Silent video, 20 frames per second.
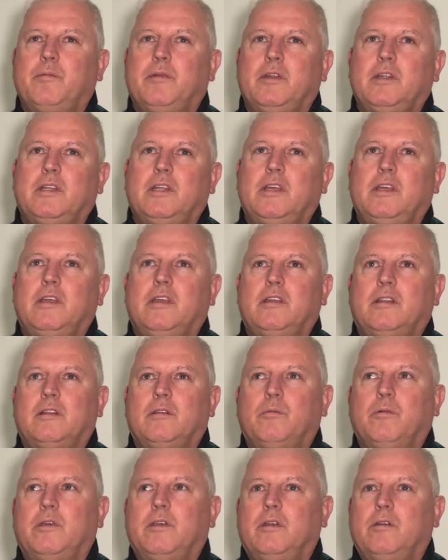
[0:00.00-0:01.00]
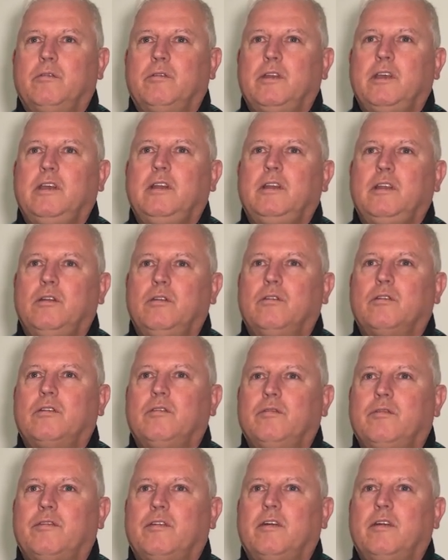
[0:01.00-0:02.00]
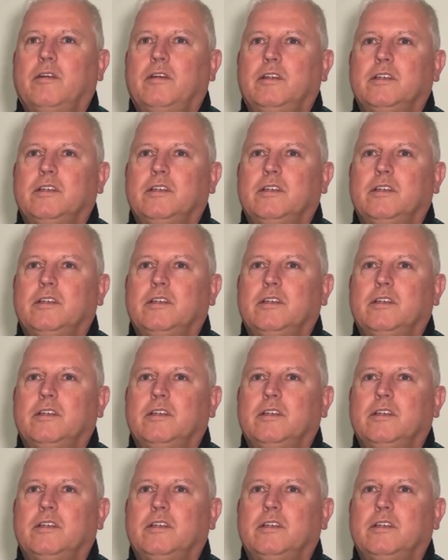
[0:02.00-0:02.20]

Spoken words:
And I think what you're really looking for